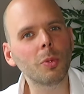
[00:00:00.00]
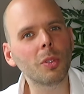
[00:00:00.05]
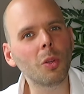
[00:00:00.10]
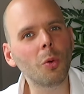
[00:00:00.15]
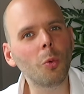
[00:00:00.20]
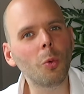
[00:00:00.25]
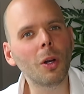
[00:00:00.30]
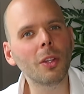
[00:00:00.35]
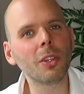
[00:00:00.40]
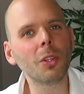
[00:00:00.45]
but the
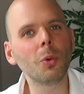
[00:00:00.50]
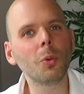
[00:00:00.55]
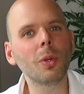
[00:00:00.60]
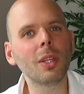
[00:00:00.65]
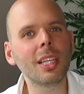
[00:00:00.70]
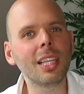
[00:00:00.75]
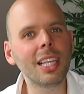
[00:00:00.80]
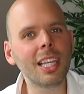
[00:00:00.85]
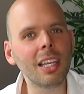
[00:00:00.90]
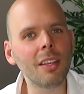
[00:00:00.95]
one that will
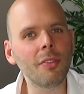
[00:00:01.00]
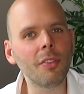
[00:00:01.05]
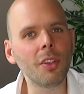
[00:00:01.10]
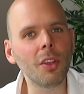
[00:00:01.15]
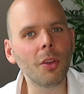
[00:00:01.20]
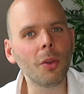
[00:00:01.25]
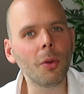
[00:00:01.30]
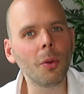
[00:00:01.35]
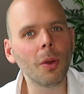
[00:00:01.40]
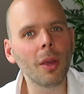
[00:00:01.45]
give
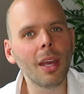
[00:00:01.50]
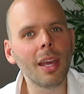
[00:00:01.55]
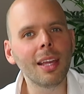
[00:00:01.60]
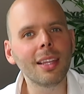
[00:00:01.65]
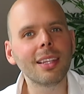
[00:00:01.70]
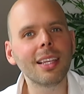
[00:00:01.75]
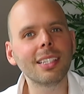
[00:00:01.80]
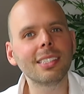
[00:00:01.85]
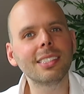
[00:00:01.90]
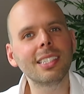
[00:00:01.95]
you
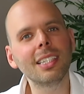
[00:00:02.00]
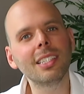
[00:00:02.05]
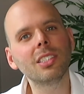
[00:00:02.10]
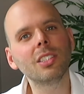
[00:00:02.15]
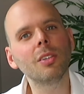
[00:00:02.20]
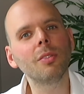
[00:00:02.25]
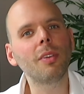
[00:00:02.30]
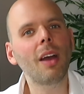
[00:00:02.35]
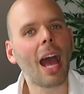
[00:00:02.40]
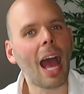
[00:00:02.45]
that
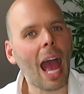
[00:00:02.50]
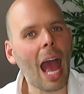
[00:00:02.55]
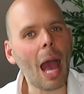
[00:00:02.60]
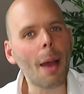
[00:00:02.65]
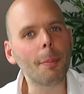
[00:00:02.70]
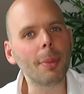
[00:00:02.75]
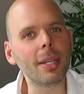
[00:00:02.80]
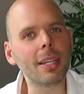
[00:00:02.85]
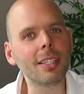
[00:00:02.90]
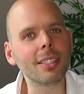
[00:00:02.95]
sense of
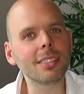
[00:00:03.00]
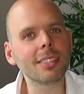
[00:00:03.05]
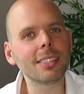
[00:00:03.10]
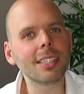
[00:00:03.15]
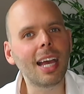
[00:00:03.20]
happiness.